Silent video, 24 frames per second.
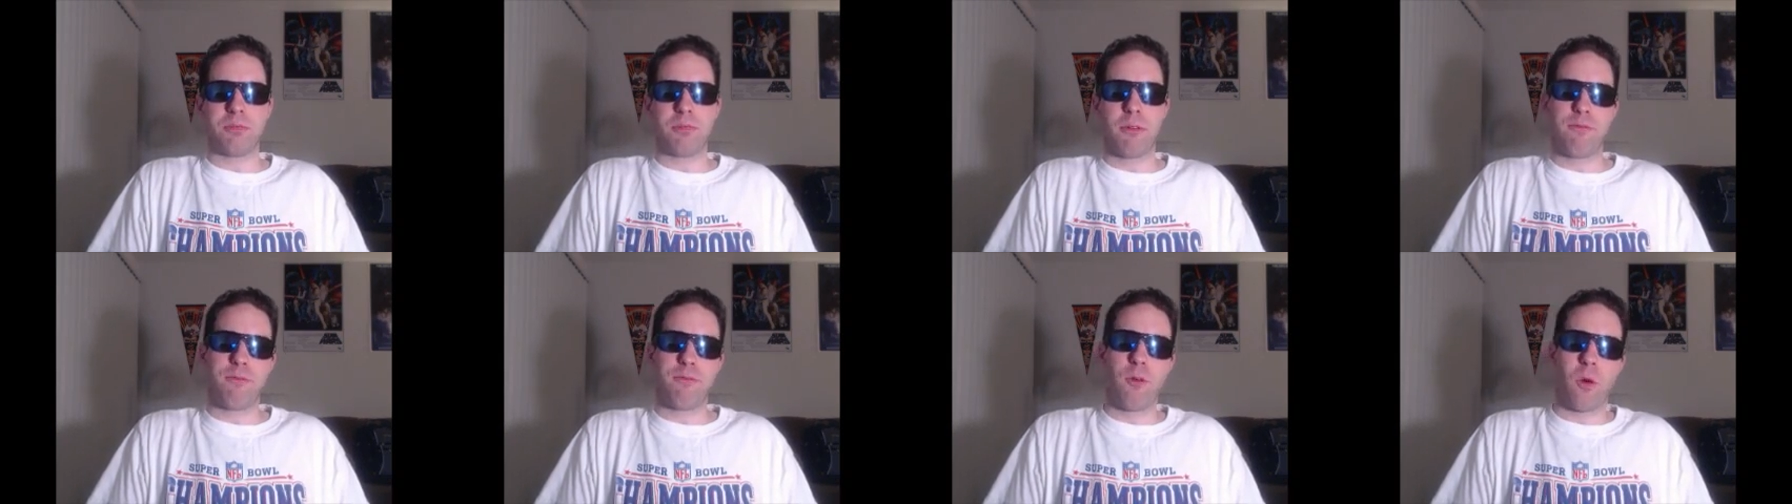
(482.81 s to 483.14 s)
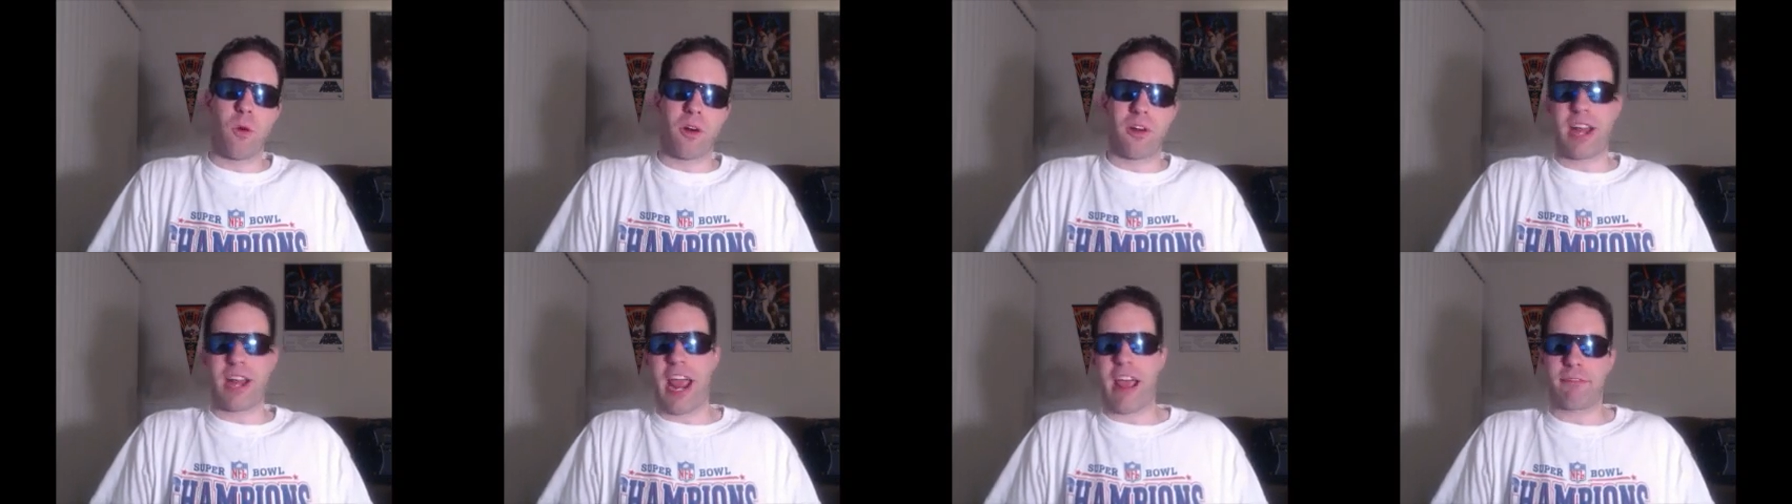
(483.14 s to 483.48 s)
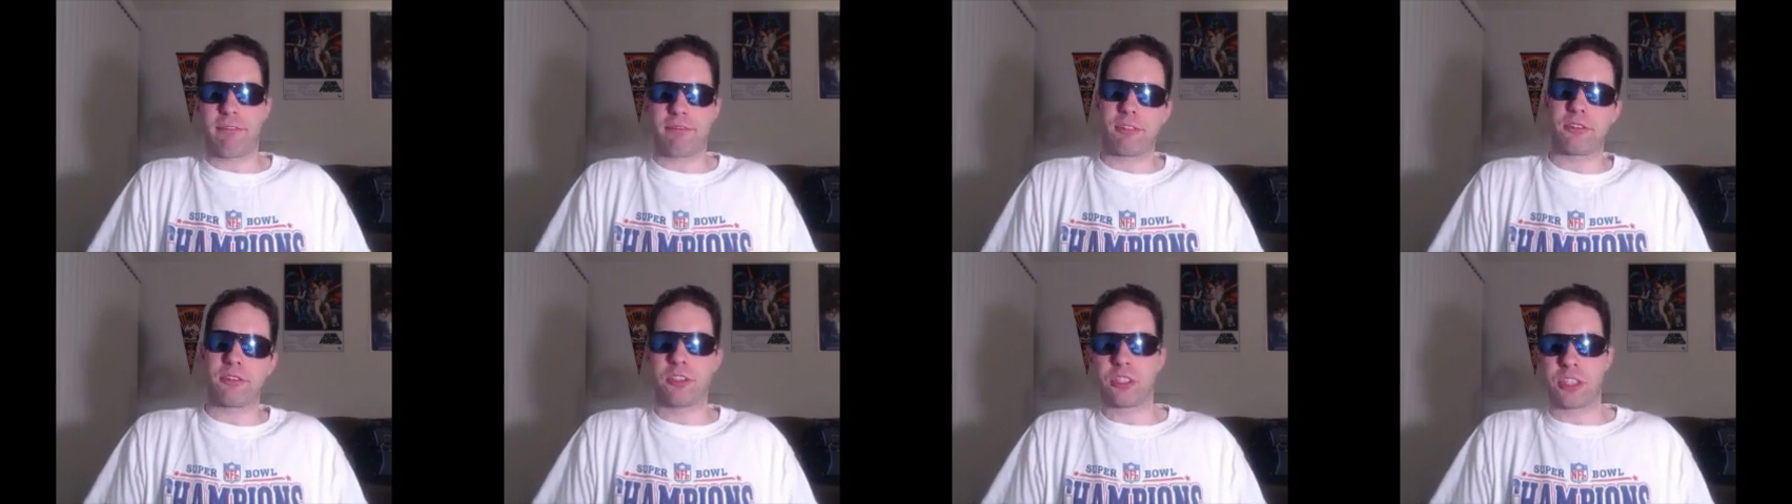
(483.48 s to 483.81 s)
before and
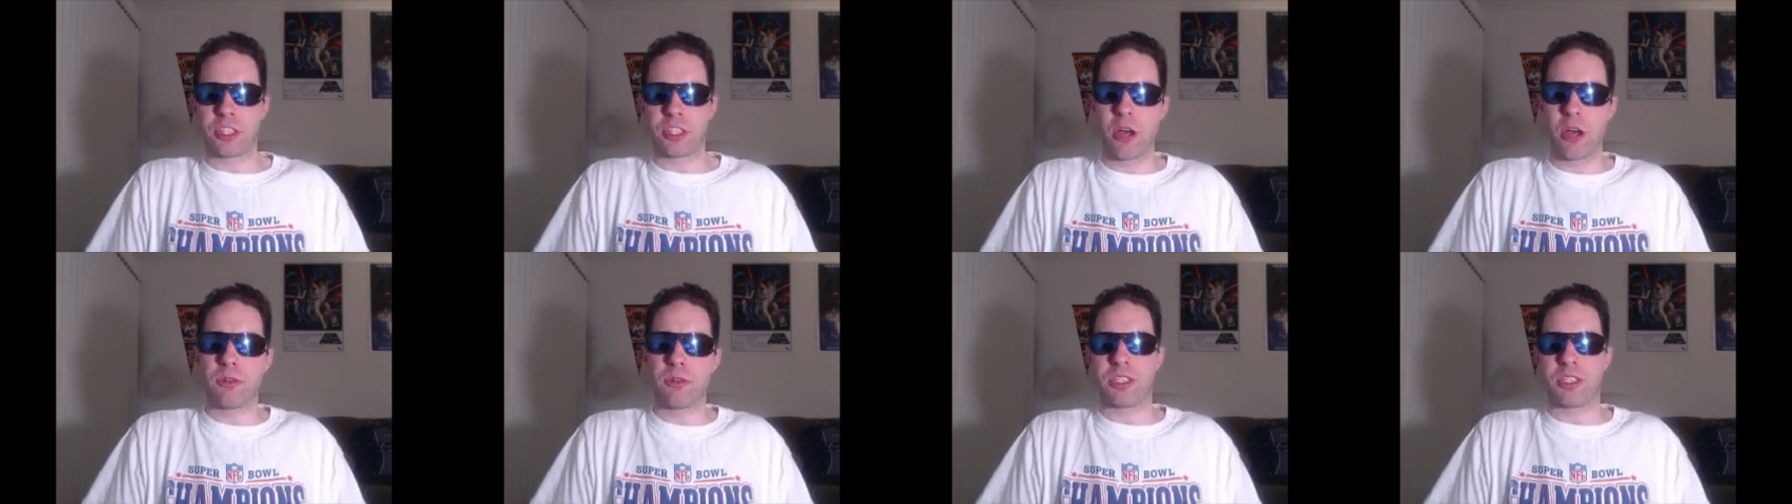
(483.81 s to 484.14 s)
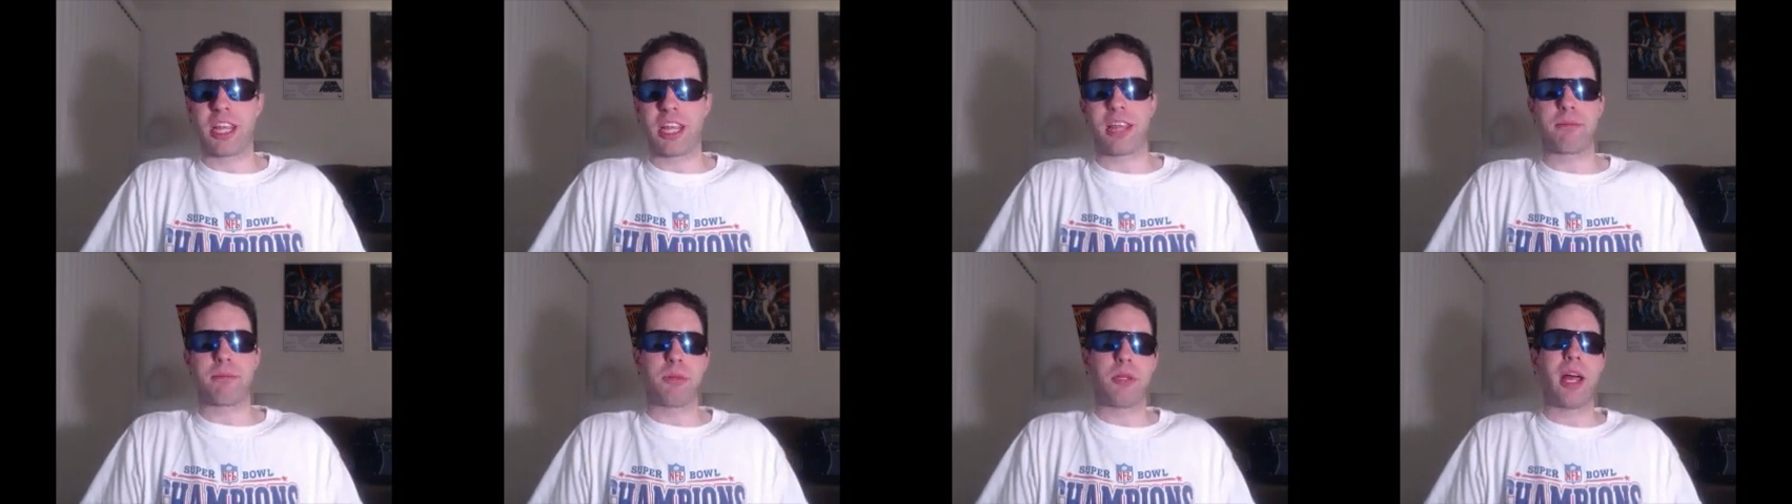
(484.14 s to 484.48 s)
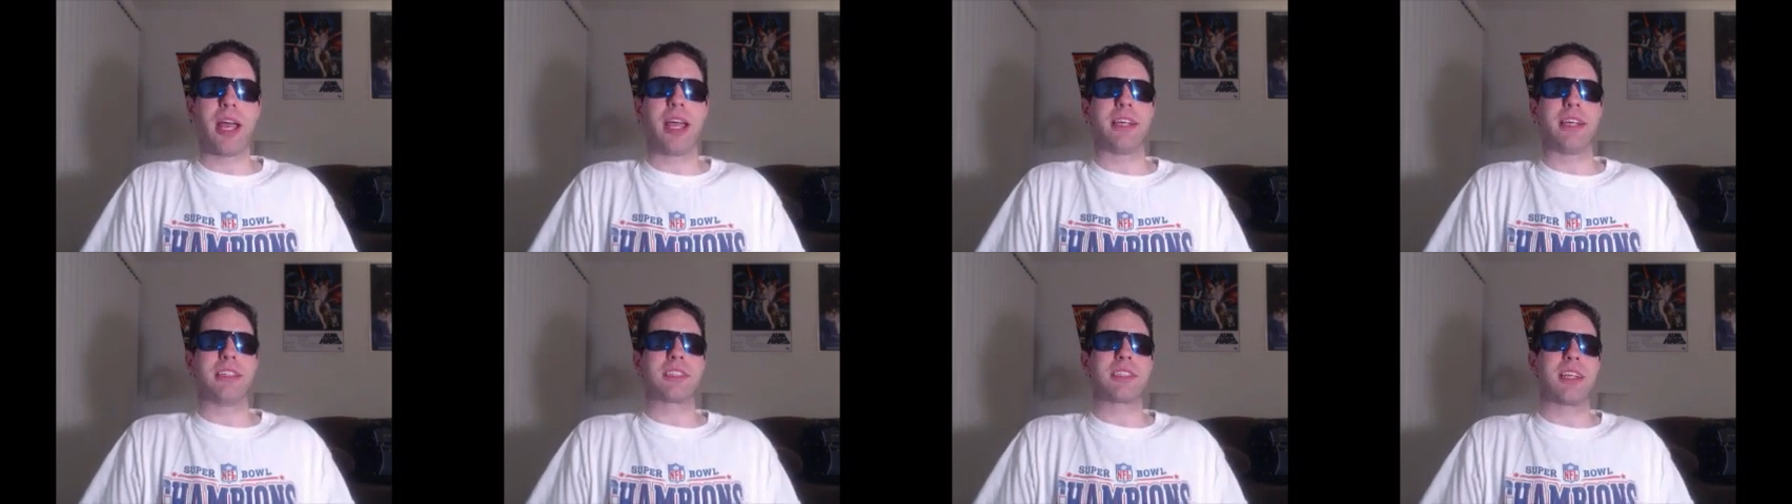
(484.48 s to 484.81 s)
after the shows take
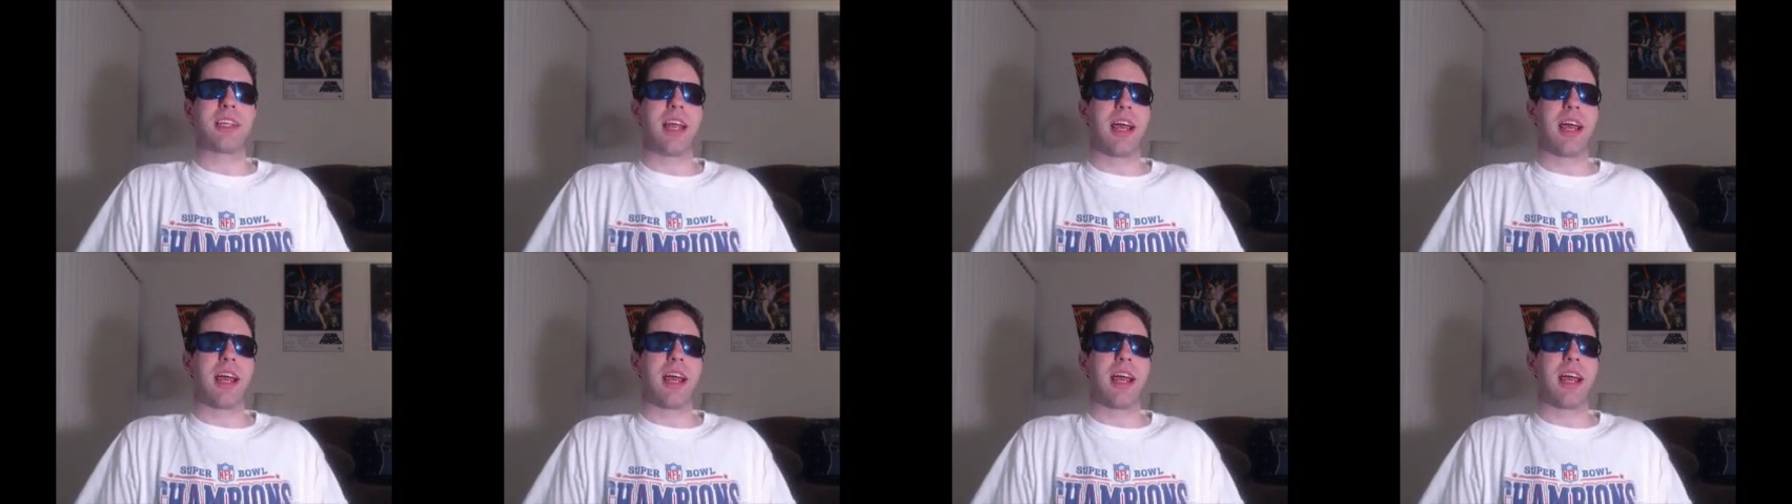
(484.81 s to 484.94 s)
place.